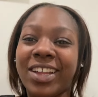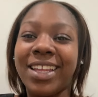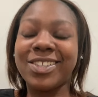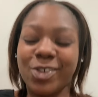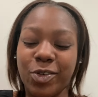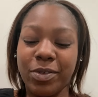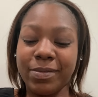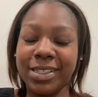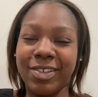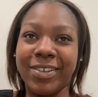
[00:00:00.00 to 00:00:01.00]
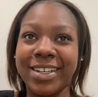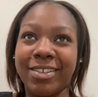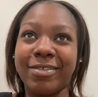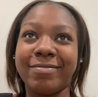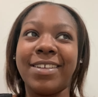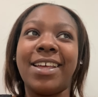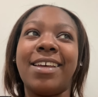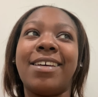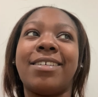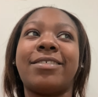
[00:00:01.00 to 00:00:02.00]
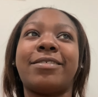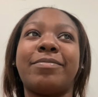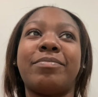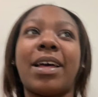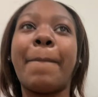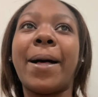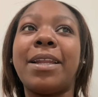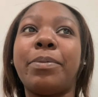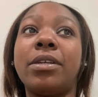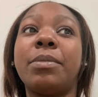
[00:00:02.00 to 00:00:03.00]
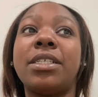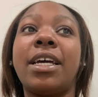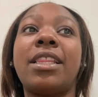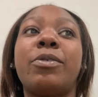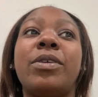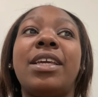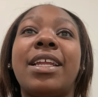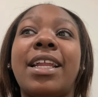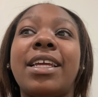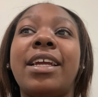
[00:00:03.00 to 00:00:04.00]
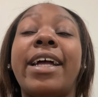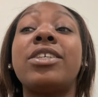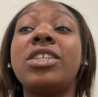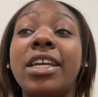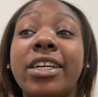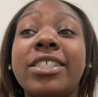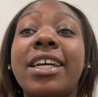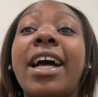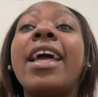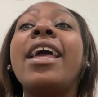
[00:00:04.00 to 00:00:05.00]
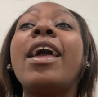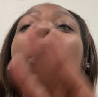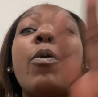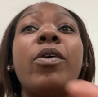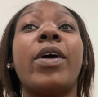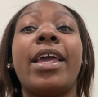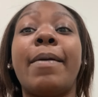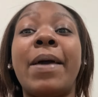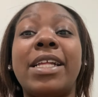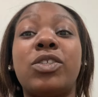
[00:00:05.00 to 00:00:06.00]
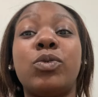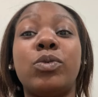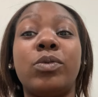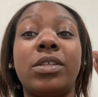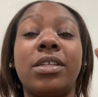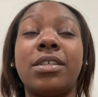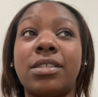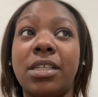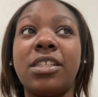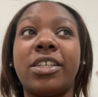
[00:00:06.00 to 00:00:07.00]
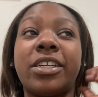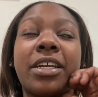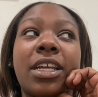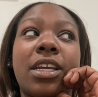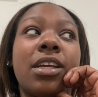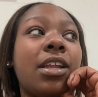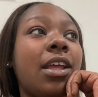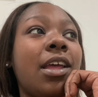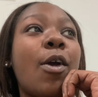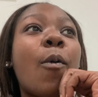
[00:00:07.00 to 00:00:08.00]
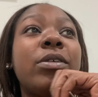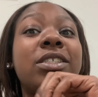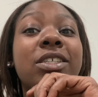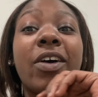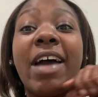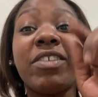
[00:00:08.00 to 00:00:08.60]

and let y'all know what was going on. I'm about to pretty much, after she get her shot, we're going to head back to the center, and just gonna have